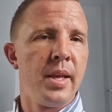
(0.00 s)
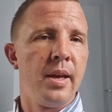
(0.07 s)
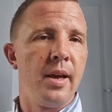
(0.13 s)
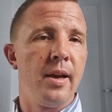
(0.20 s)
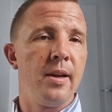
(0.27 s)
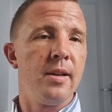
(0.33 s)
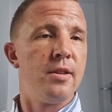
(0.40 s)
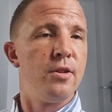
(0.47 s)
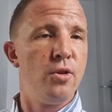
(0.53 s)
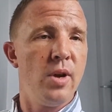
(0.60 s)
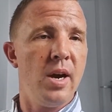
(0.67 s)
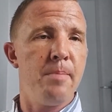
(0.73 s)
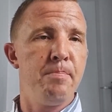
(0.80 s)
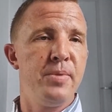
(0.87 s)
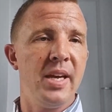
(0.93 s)
To
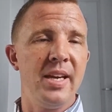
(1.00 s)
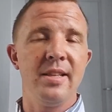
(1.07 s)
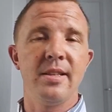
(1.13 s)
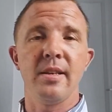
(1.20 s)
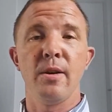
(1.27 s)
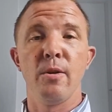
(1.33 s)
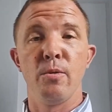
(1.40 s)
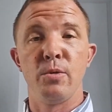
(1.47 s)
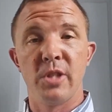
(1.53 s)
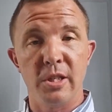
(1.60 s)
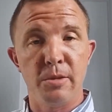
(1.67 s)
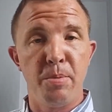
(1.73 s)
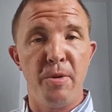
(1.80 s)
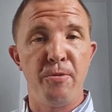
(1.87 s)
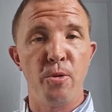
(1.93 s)
update,
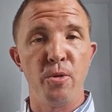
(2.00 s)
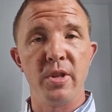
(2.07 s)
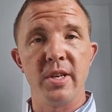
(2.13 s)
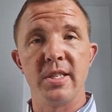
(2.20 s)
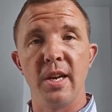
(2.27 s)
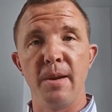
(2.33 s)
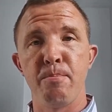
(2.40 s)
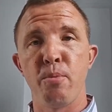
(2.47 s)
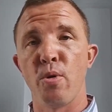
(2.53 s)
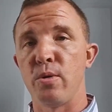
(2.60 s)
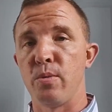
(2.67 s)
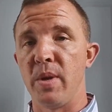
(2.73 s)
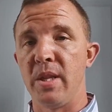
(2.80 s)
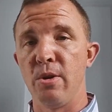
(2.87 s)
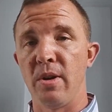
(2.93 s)
just before this
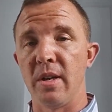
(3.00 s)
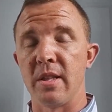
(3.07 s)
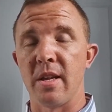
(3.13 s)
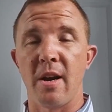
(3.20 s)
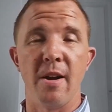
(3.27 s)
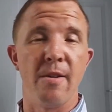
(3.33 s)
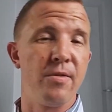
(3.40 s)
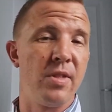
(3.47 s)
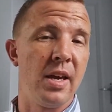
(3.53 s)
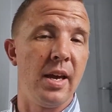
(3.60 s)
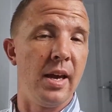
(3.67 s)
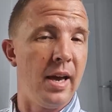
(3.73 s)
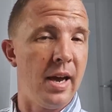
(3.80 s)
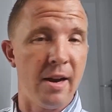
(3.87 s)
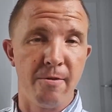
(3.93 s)
report, we took a drive
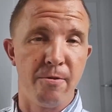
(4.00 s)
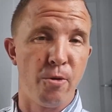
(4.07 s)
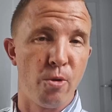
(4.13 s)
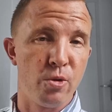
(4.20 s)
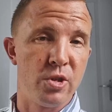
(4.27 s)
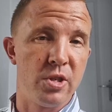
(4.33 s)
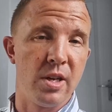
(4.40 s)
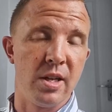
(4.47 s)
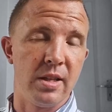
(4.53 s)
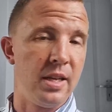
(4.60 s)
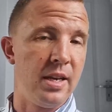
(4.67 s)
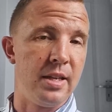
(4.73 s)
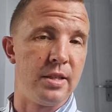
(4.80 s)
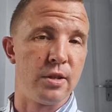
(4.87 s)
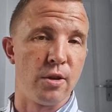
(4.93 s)
there.
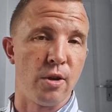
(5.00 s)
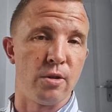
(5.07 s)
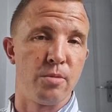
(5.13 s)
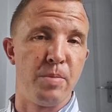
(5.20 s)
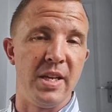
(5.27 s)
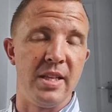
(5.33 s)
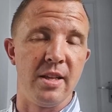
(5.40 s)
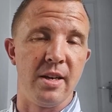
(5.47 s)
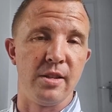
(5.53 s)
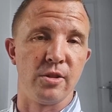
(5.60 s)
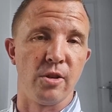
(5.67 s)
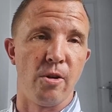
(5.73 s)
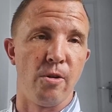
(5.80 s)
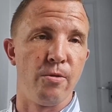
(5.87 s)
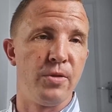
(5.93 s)
Unfortunately, it's not been
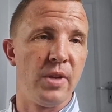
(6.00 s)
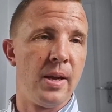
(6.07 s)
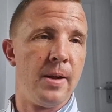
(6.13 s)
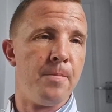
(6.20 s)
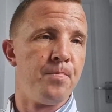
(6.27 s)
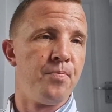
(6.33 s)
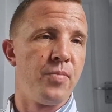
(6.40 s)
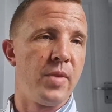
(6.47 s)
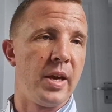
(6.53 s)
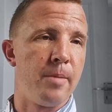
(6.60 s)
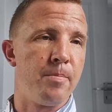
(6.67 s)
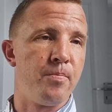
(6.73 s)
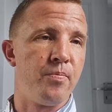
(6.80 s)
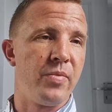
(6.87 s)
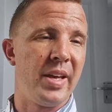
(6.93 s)
resolved,
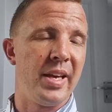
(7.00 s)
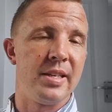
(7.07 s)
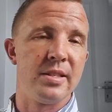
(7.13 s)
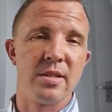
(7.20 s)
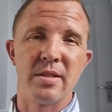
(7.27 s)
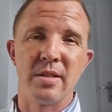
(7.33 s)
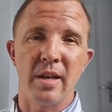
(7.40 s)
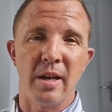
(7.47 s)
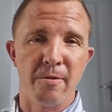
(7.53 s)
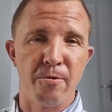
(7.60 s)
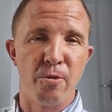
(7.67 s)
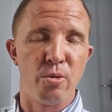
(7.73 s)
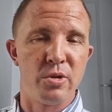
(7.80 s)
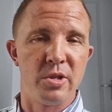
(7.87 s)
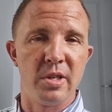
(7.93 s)
as
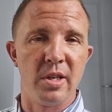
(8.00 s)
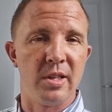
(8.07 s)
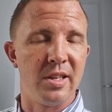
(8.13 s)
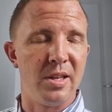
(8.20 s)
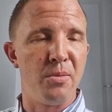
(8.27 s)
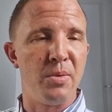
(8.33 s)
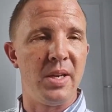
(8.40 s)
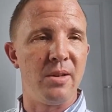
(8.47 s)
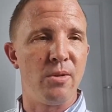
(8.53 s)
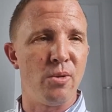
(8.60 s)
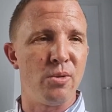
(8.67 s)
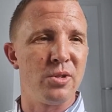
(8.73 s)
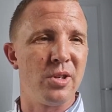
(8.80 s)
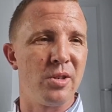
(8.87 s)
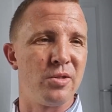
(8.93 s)
unfortunately we
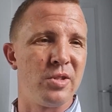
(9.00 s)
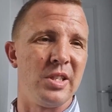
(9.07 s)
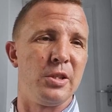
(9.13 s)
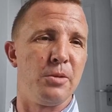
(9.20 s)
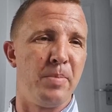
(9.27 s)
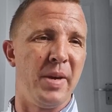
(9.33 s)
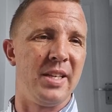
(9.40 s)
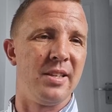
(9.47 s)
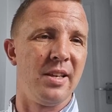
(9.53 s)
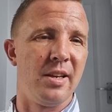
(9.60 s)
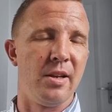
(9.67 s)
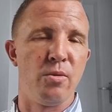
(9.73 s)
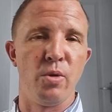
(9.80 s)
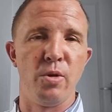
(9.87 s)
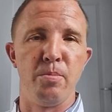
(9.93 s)
also suspected
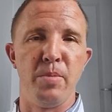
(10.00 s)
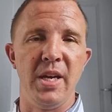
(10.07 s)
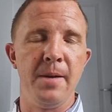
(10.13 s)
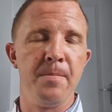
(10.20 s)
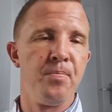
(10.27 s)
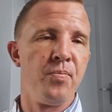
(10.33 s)
it would be.